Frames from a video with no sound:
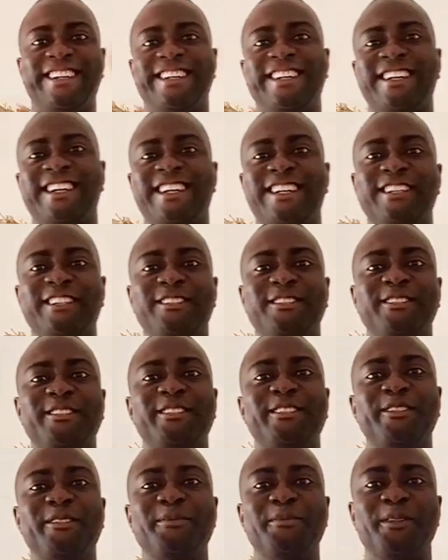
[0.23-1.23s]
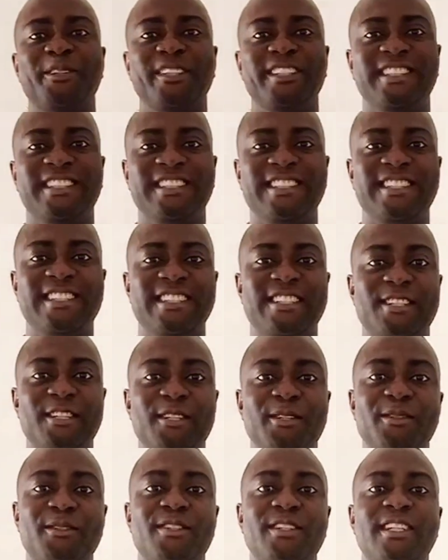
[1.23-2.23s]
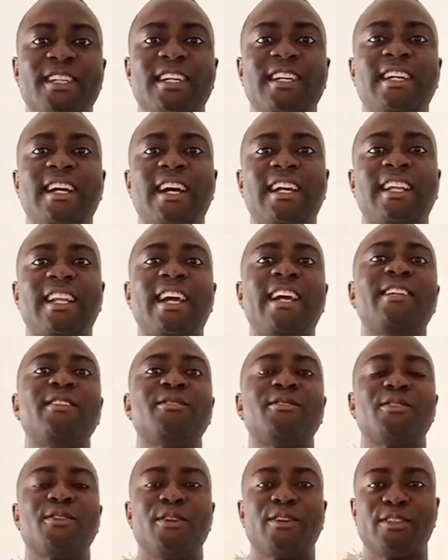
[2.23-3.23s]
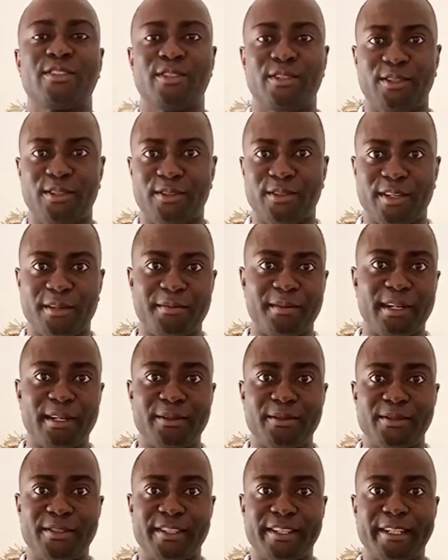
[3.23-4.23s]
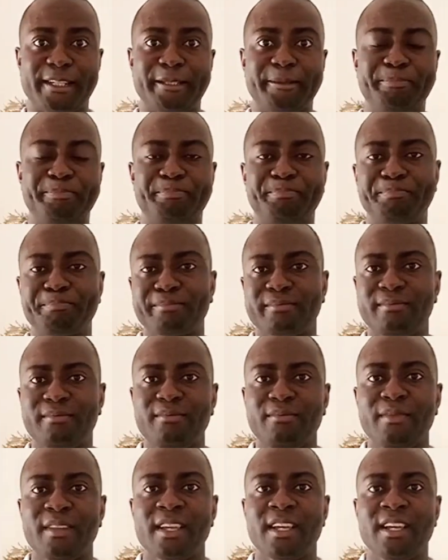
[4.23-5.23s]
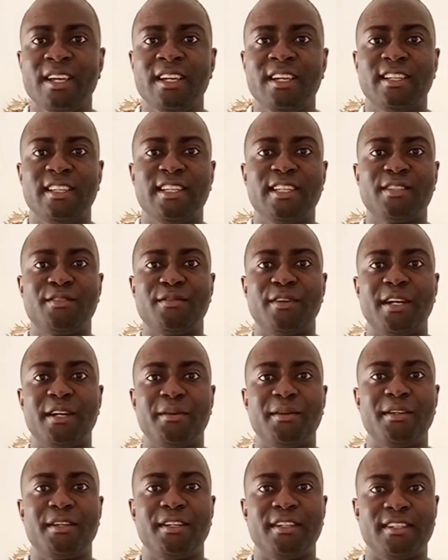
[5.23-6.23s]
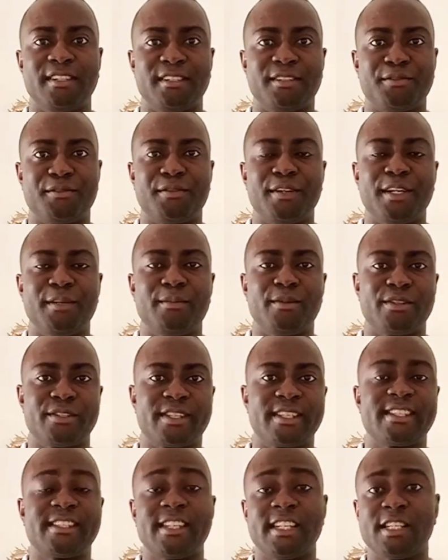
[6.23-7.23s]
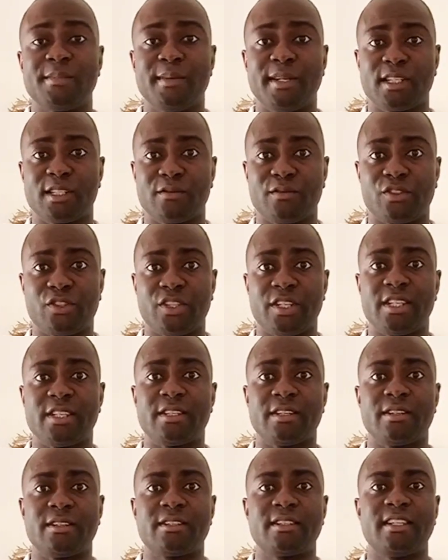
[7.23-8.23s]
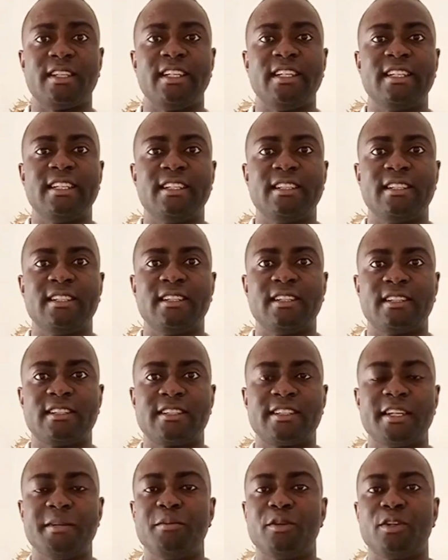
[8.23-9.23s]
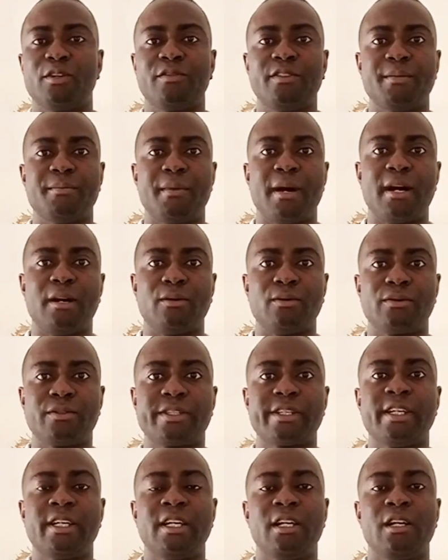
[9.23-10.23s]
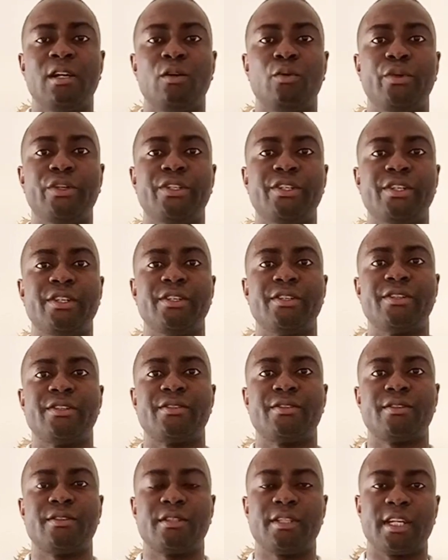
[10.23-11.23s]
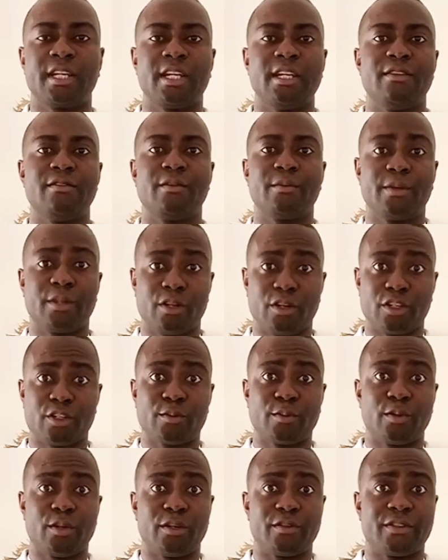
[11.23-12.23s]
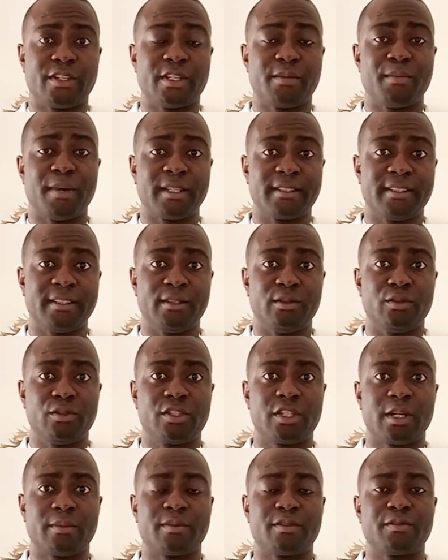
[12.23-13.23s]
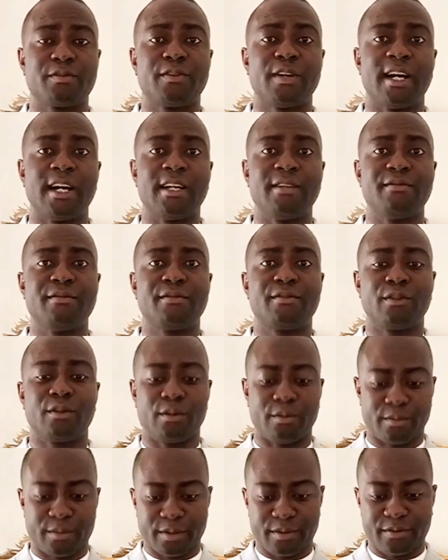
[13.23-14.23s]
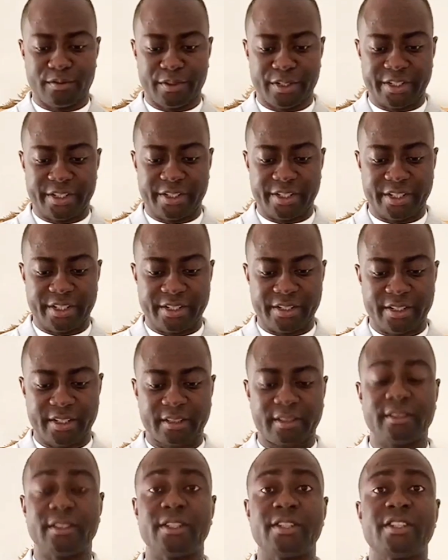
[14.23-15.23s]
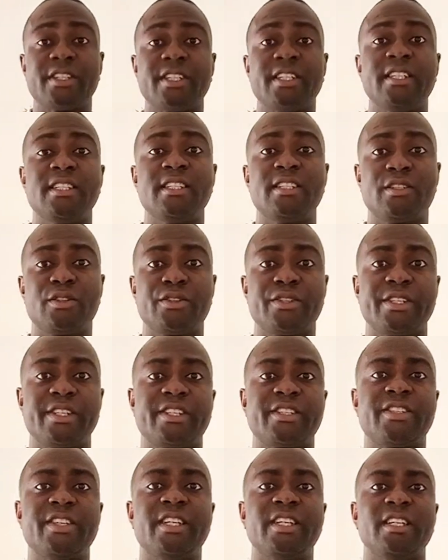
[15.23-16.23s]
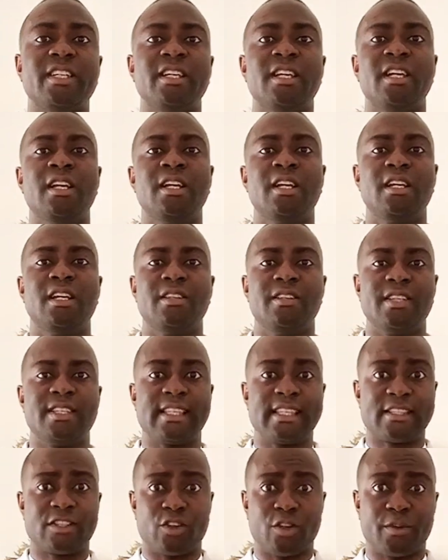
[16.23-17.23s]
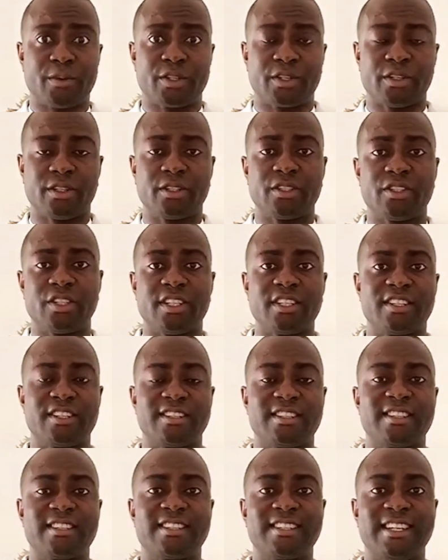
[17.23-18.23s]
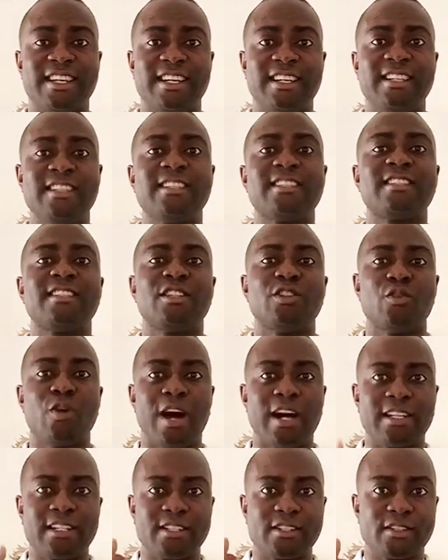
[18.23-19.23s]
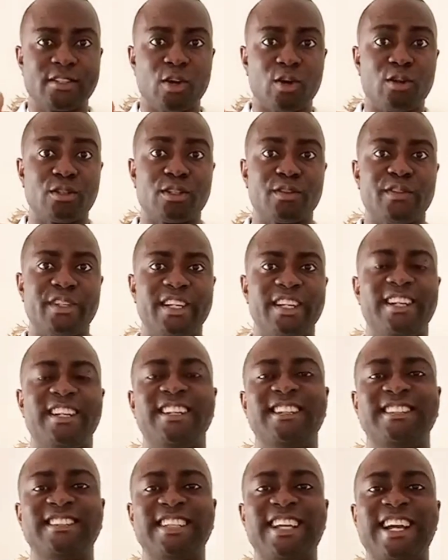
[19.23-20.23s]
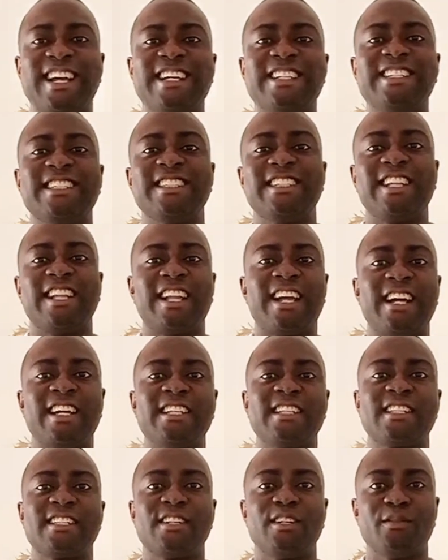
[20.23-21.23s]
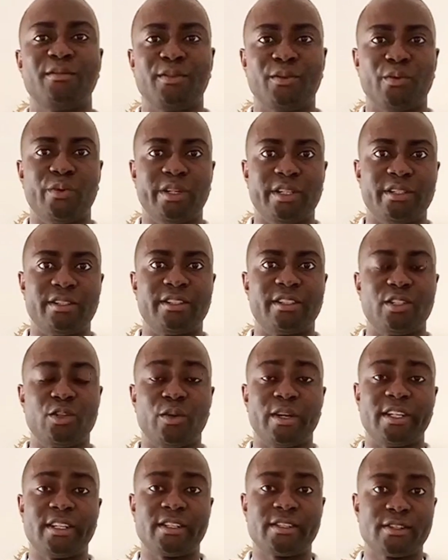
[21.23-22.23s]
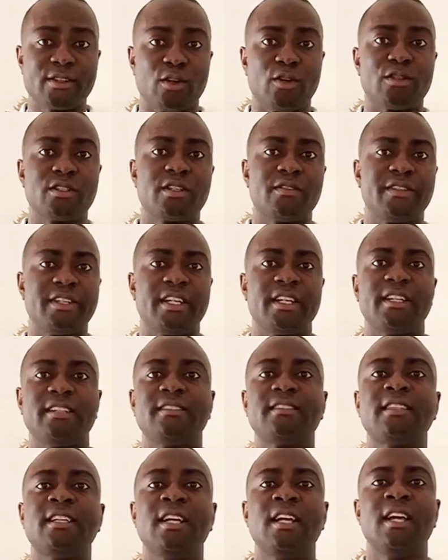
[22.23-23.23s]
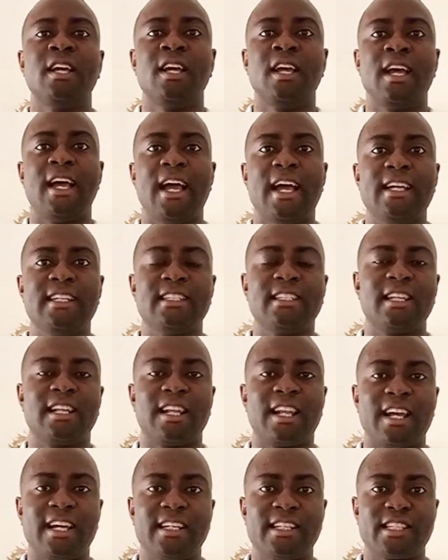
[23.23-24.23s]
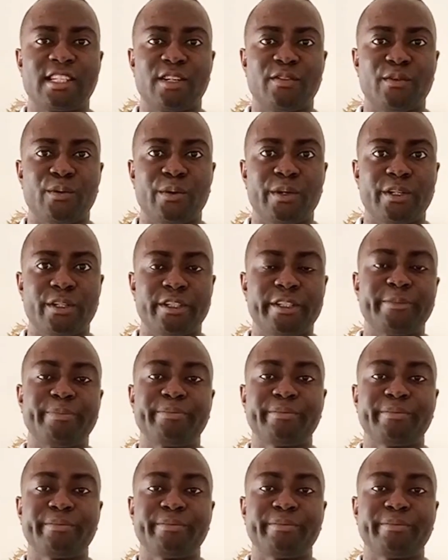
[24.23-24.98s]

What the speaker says: Hello, good morning. So today I'd like to talk to you about this very famous statement of Jesus in the Sermon on the Mount, which is taken from the Gospel of St. Matthew, chapter 5, from verses 13 to 16. In this scripture, Jesus says, "You are the salt of the earth and the light of the world. You are the salt of the earth and the light of the world."